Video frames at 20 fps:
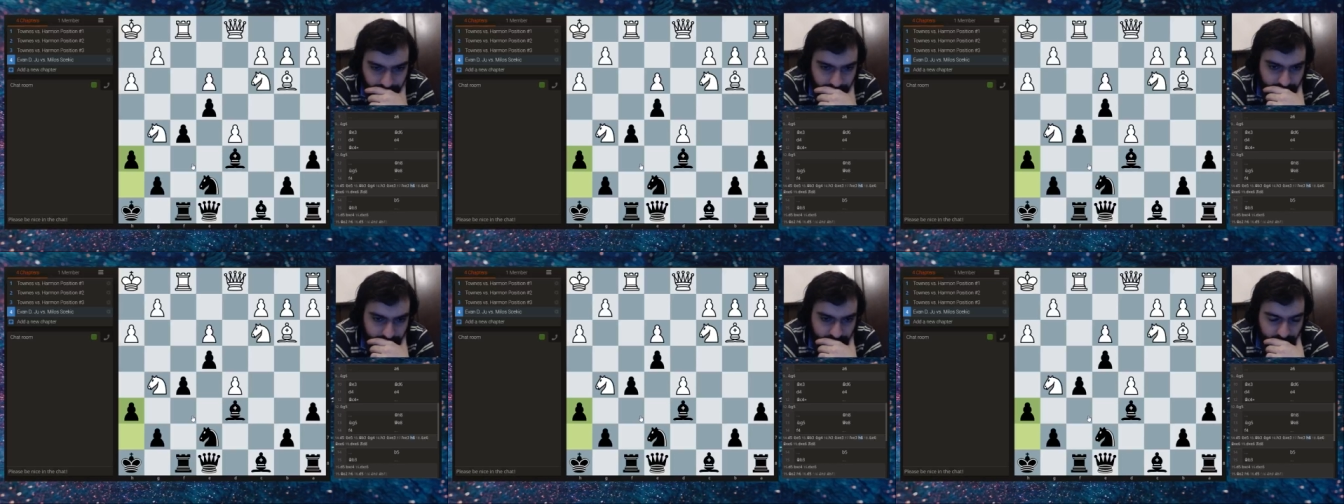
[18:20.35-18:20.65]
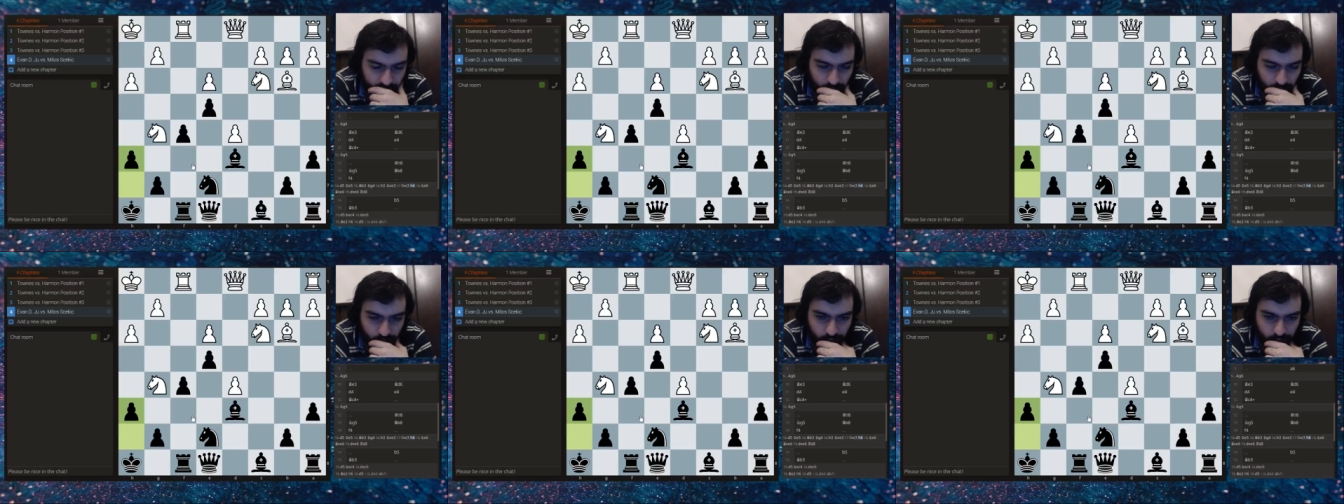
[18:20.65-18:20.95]

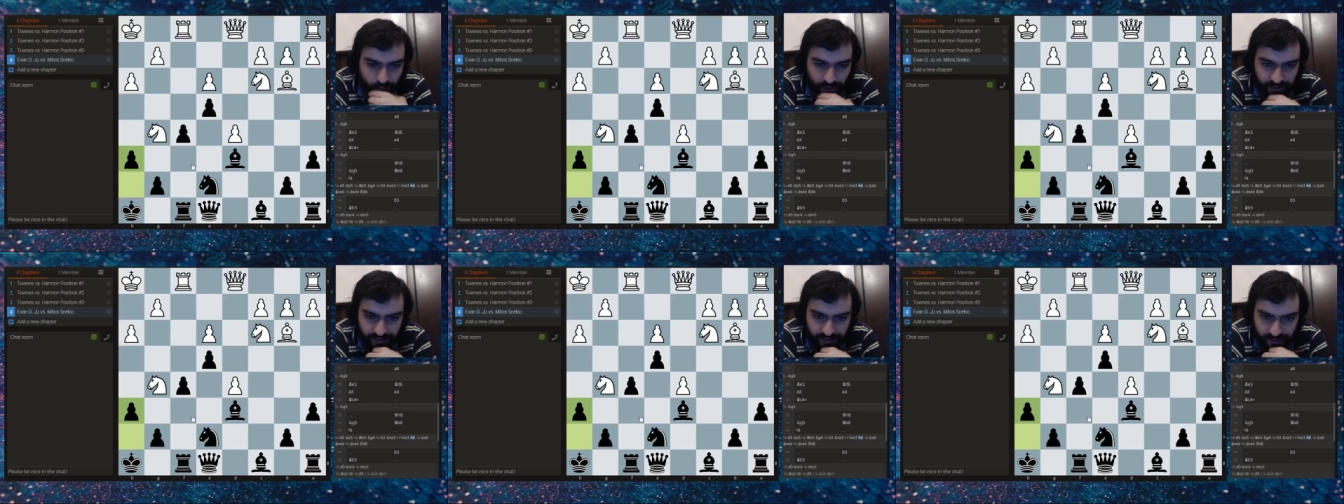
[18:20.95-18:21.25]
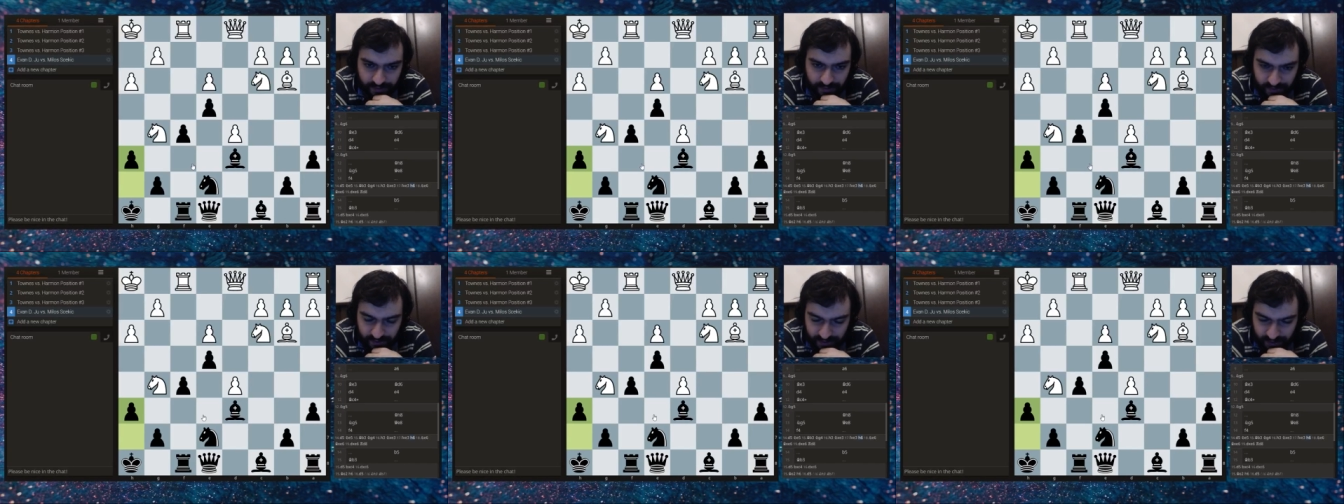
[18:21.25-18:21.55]
You don't want
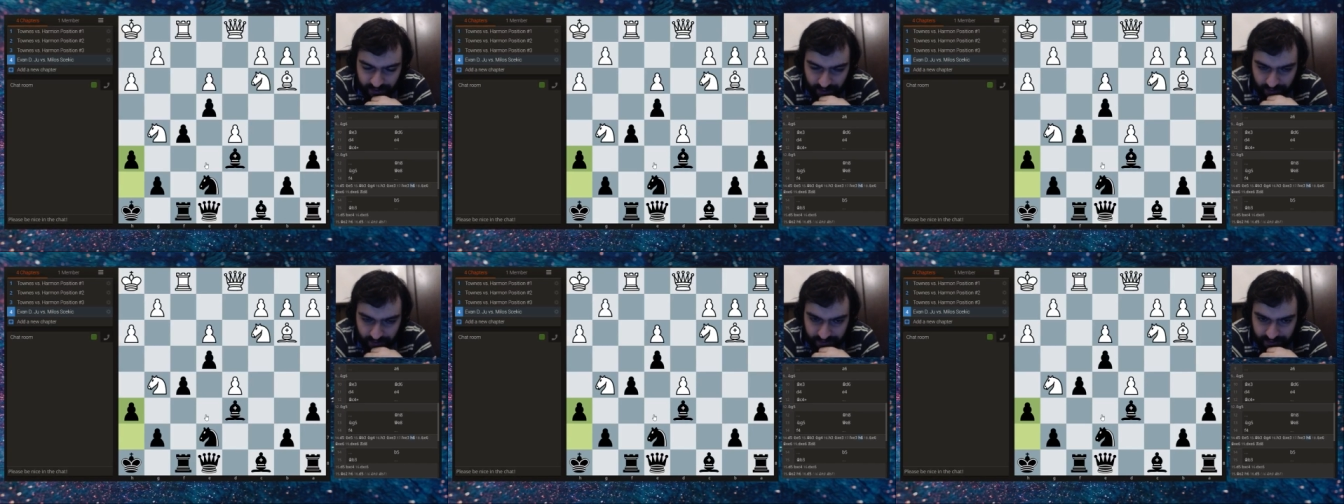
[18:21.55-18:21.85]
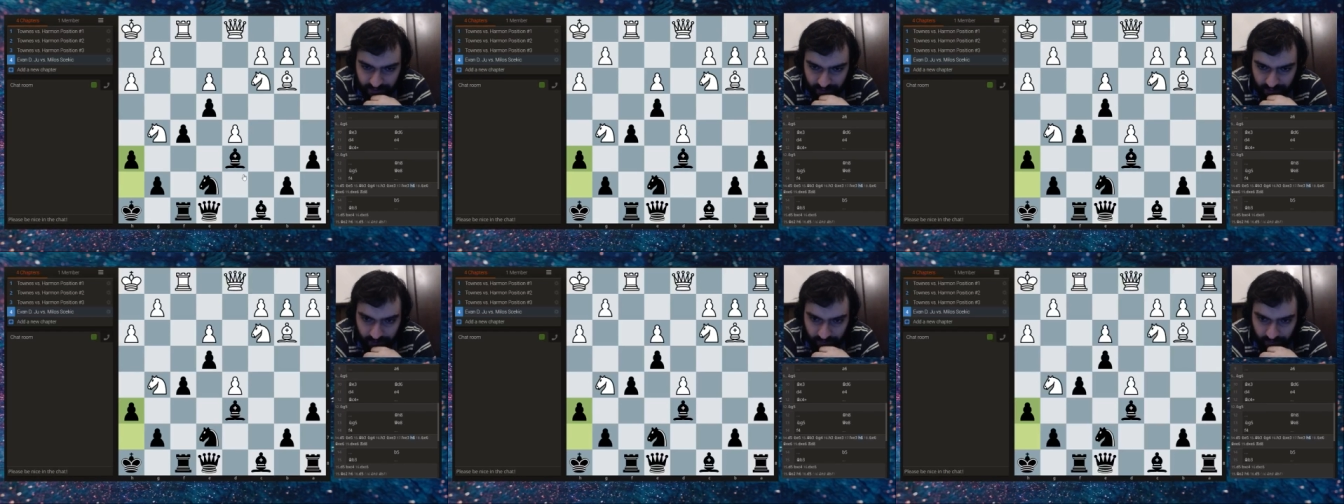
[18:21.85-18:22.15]
it to
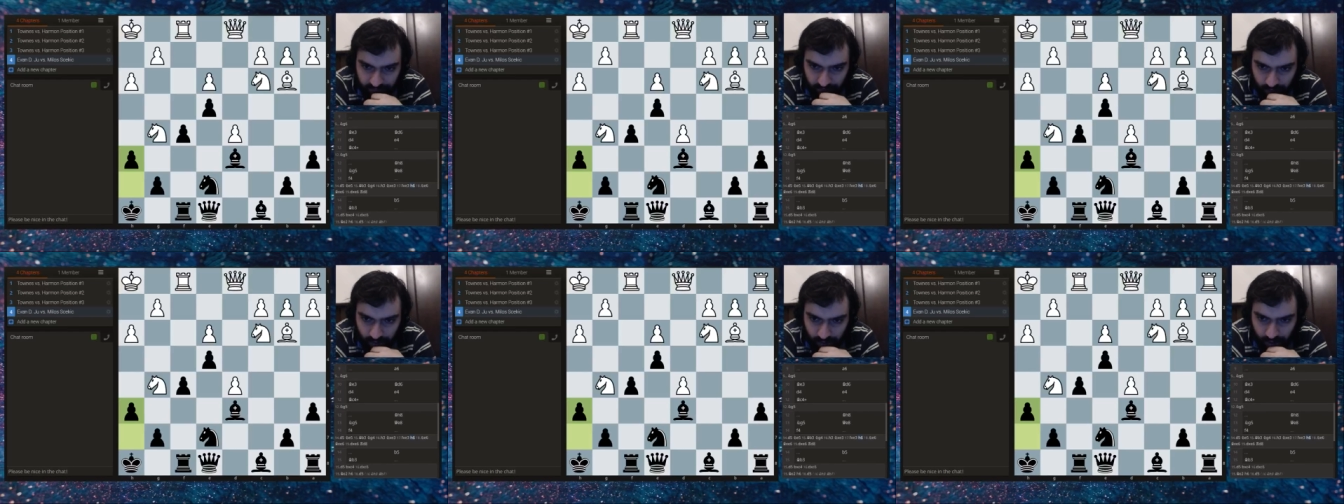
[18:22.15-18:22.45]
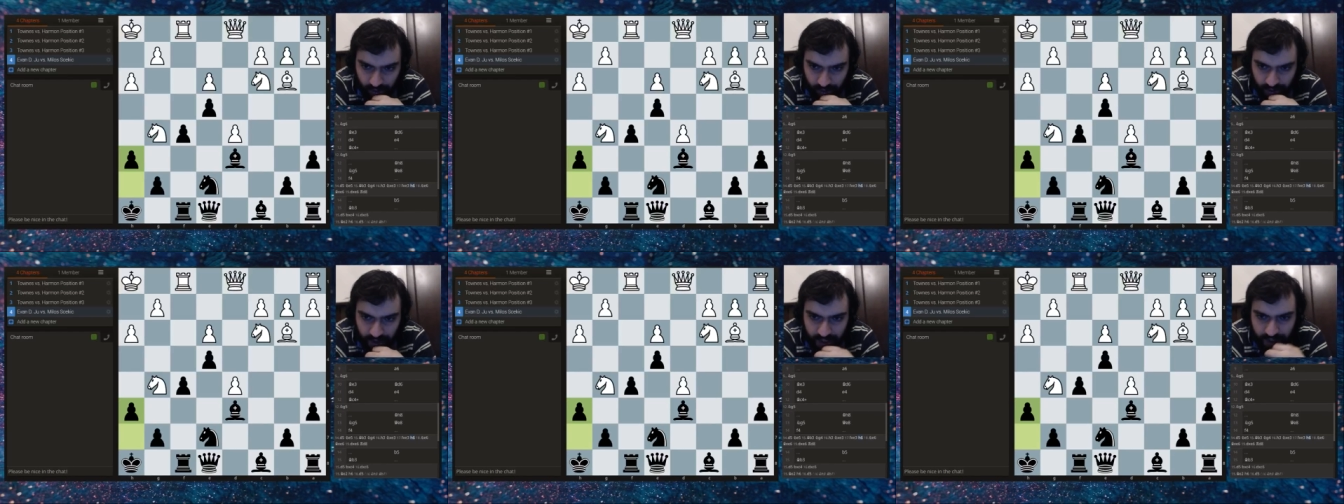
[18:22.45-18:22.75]
stay here for
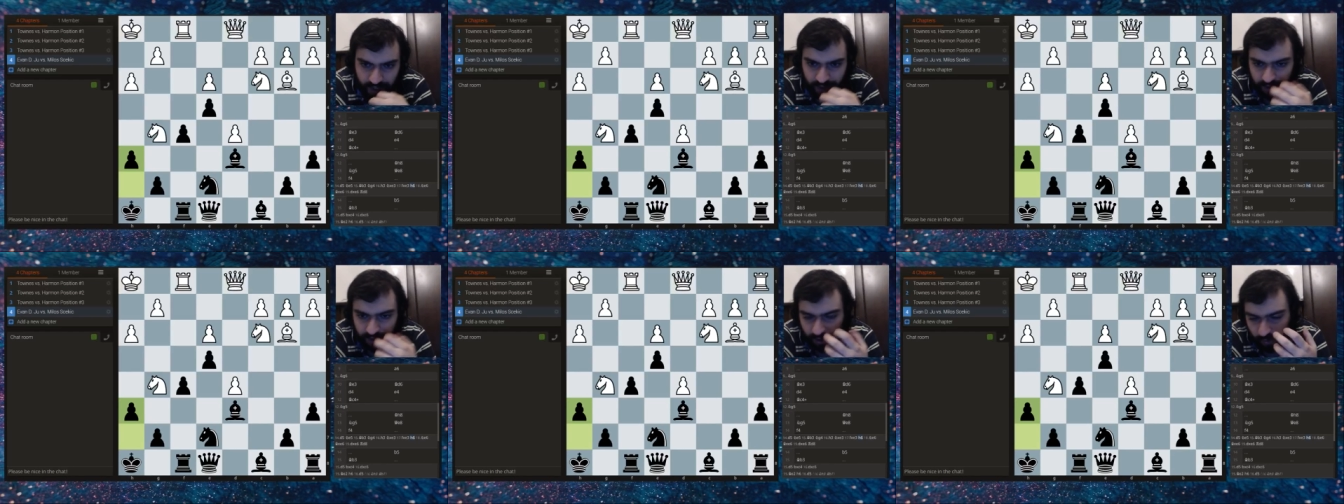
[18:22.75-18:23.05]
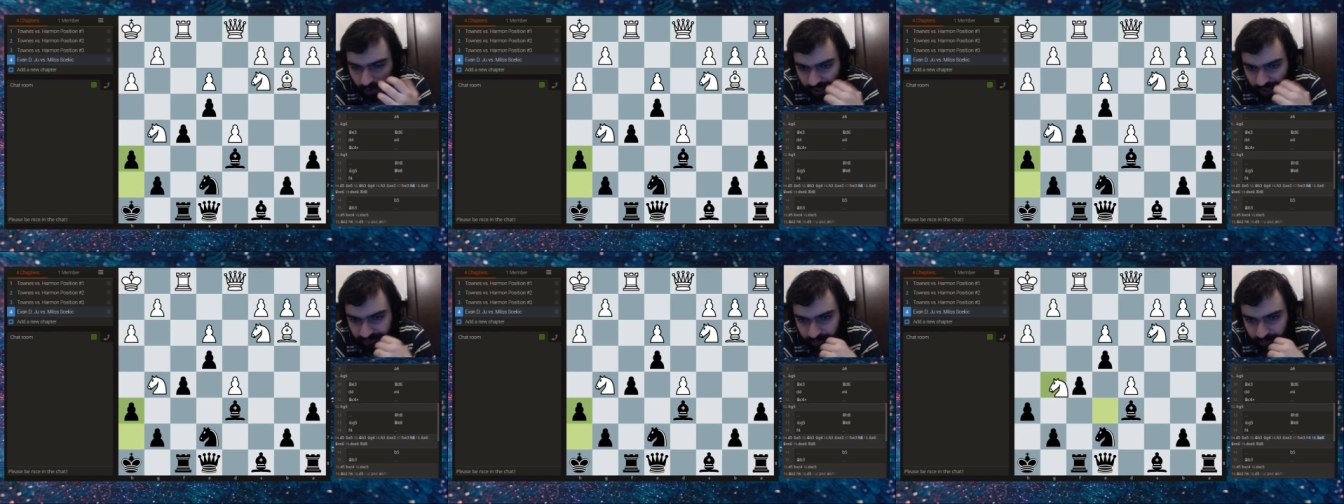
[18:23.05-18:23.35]
long. Now
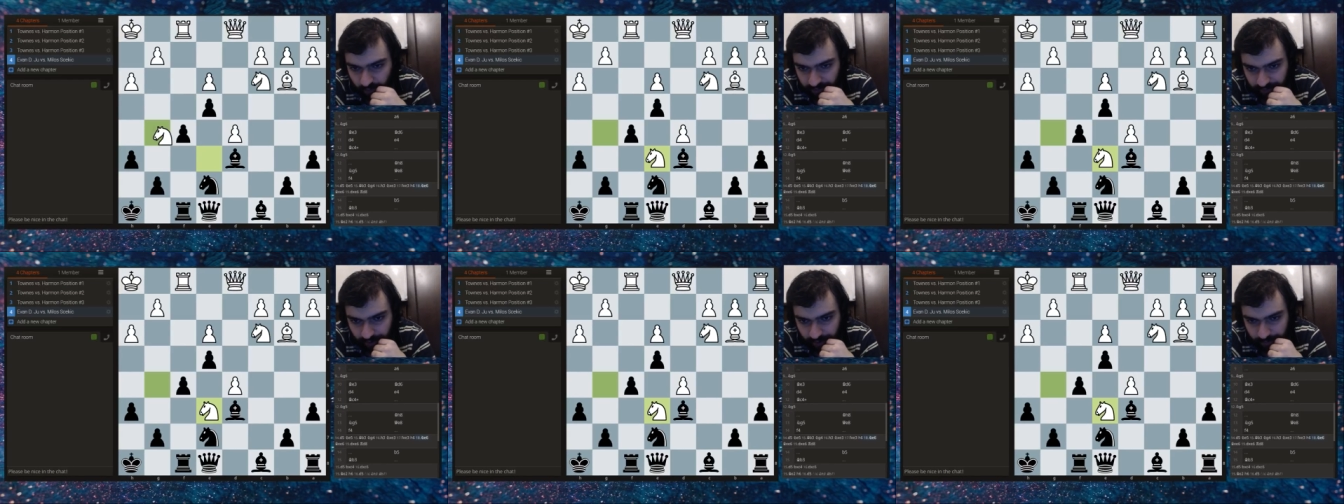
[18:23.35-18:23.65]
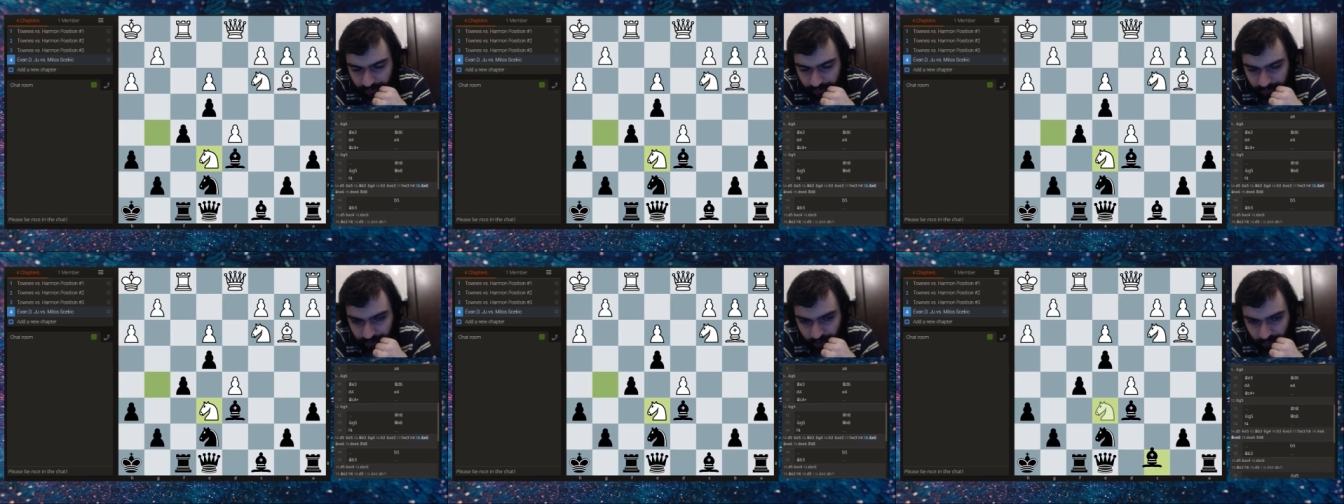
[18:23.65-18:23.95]
you have to give
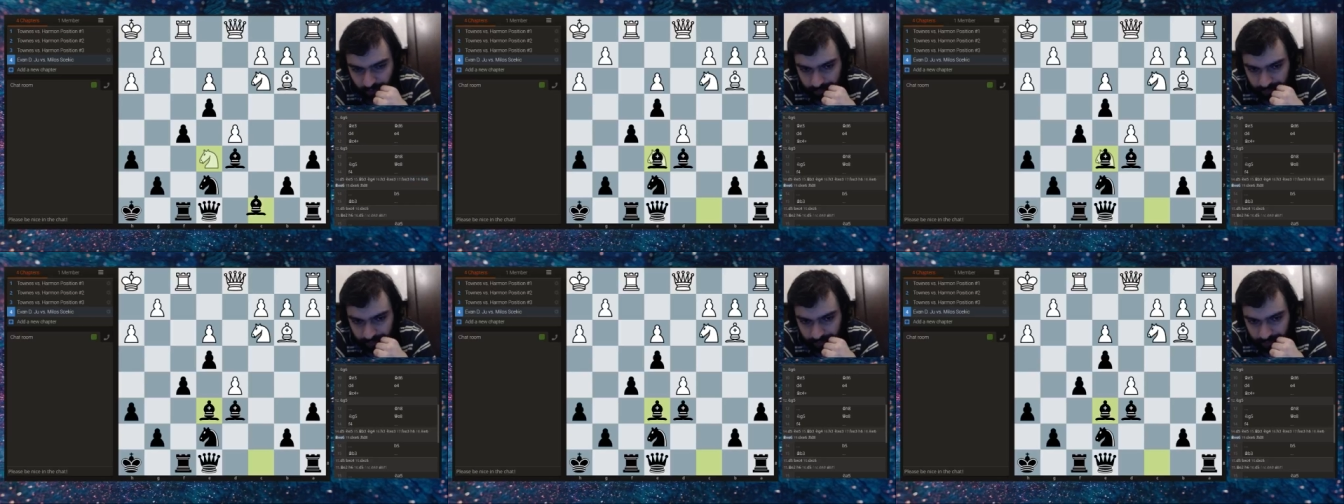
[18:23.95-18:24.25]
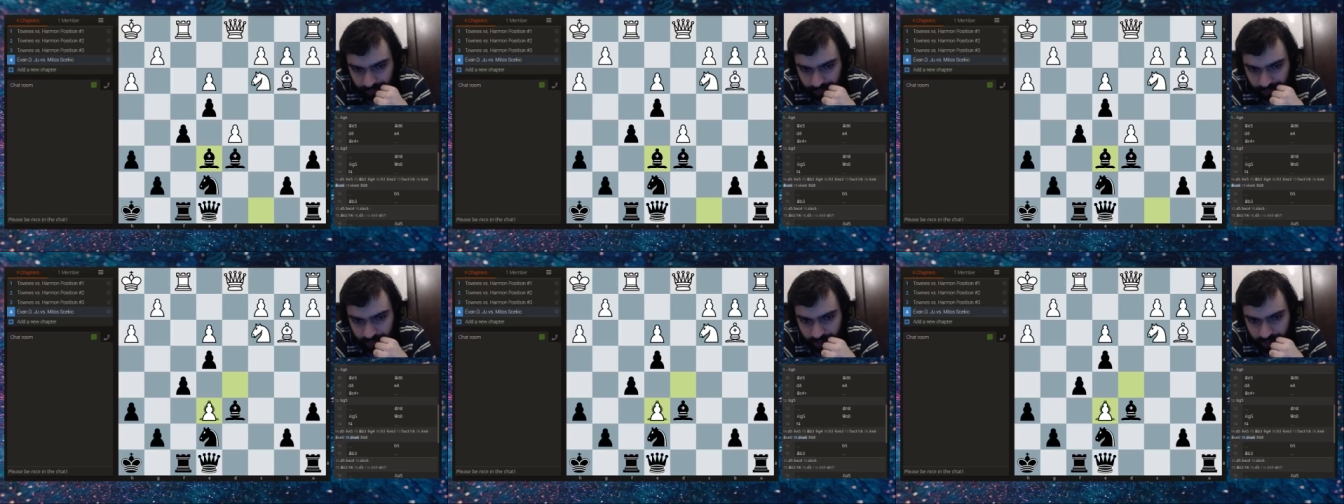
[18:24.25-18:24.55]
up the bishop
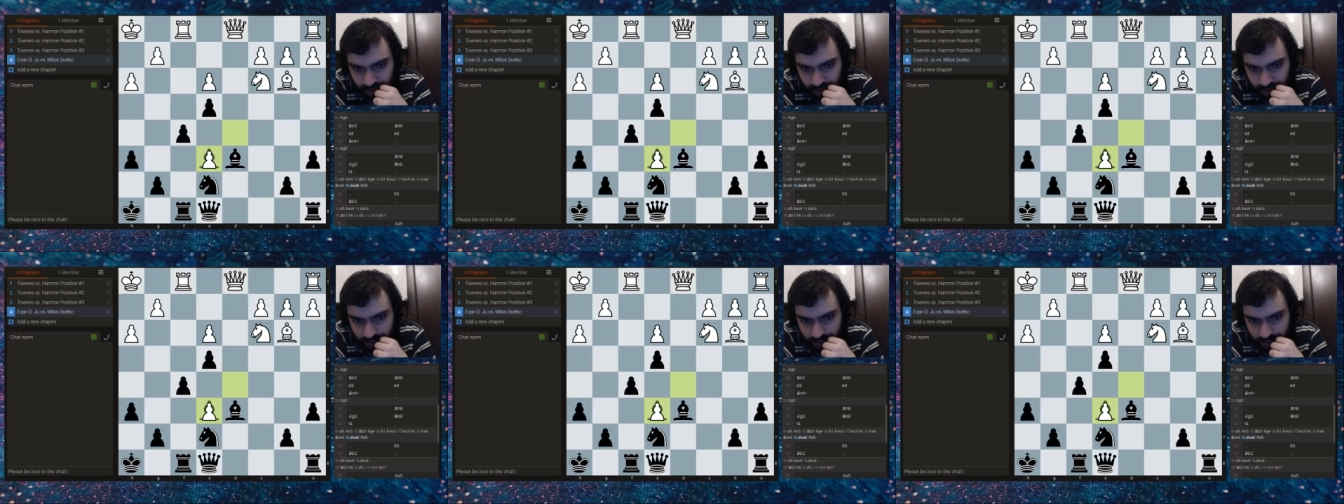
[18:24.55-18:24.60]
pair.